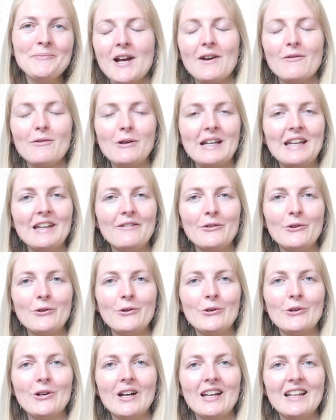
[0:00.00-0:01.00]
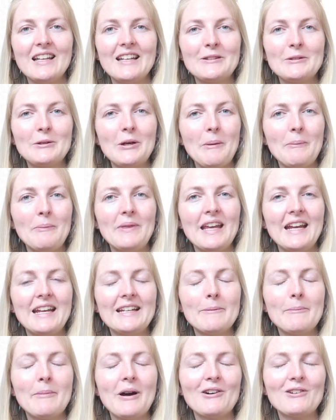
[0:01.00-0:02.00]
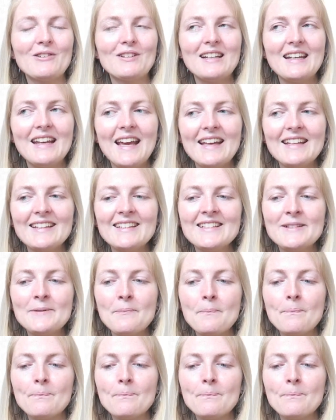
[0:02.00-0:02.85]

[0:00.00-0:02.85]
So I will give you a little update about that.